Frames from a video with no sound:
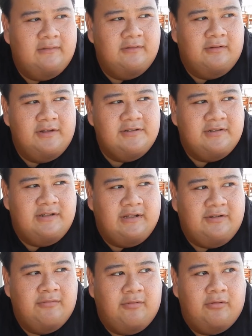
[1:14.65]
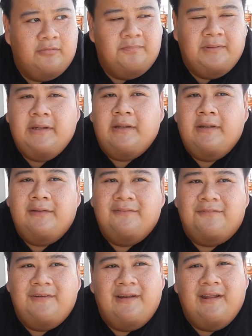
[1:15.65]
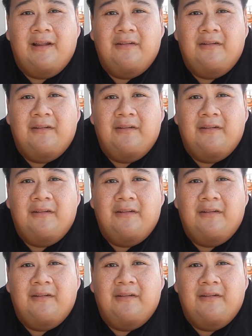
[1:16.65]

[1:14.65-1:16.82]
noise so that you won't be feeling